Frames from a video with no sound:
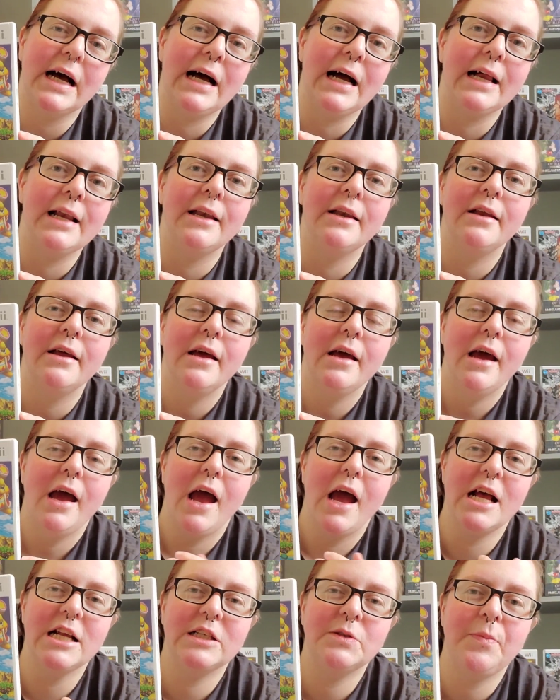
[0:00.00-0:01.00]
and
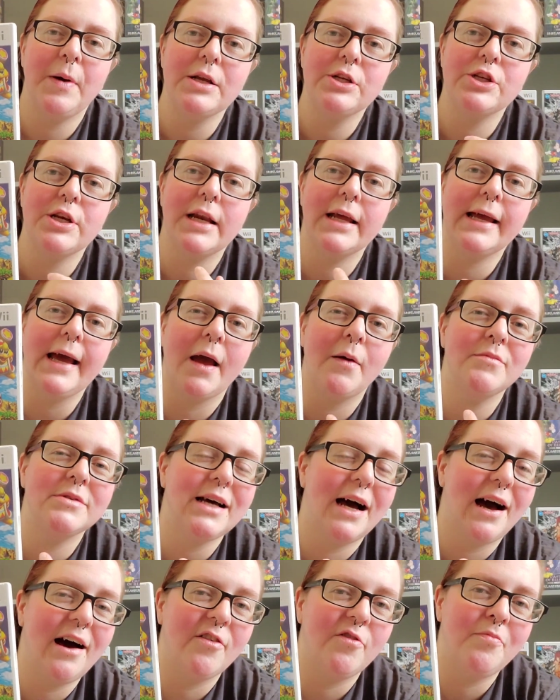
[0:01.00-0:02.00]
especially games
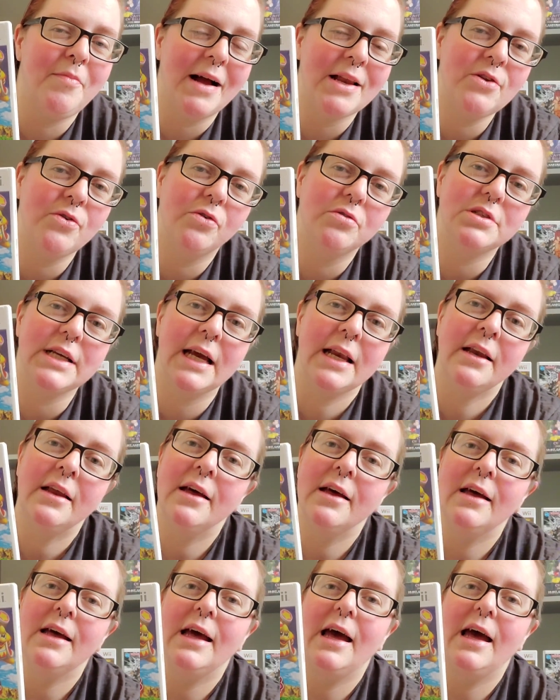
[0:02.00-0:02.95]
that have manuals in,